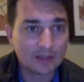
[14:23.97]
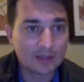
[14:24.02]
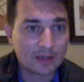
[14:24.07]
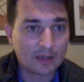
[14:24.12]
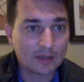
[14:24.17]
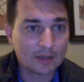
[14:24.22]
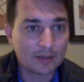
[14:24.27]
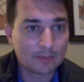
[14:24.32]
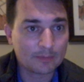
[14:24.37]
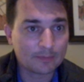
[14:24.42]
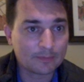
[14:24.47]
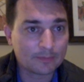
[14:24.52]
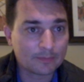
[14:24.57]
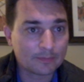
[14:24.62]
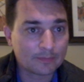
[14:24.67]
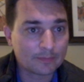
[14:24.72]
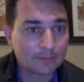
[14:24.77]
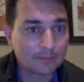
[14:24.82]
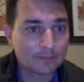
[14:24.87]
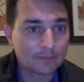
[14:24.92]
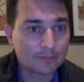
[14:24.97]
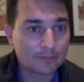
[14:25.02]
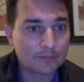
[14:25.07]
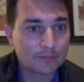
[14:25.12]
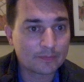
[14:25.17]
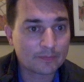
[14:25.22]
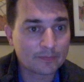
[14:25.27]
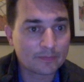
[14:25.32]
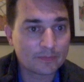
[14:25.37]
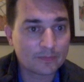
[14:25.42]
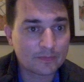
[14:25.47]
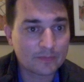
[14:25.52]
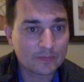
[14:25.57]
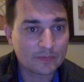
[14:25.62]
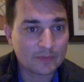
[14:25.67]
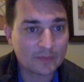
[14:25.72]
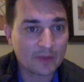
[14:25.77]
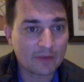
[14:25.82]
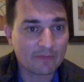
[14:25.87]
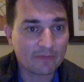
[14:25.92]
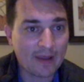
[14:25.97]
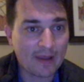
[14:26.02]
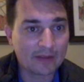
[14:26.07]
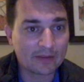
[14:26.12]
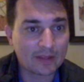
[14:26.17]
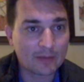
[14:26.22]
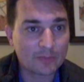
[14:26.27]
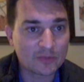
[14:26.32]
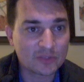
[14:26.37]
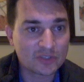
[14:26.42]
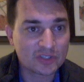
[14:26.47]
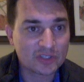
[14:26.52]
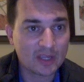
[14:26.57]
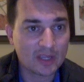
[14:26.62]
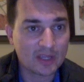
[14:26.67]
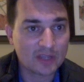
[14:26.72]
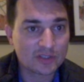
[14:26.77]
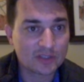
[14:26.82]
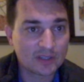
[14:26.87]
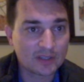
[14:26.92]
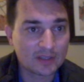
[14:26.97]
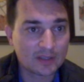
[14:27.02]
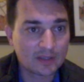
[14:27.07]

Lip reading: The file name was changed.